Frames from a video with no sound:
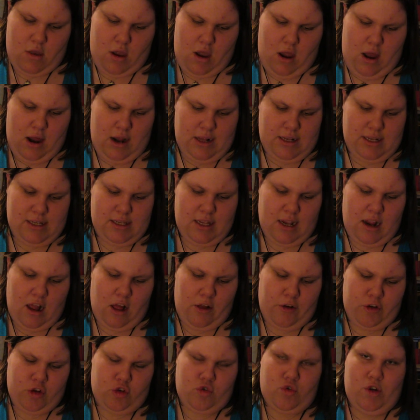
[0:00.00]
And it says the
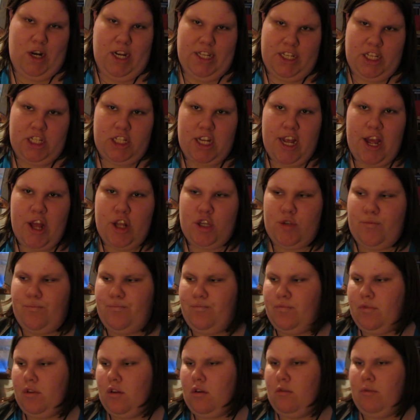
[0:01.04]
color's Crazy Shade,
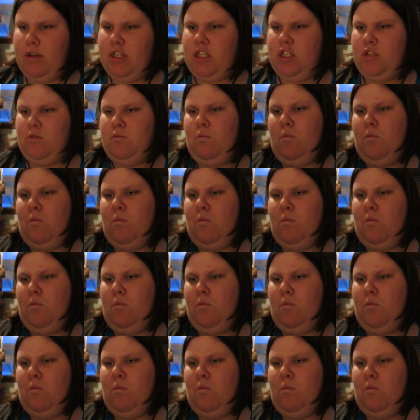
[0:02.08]
which is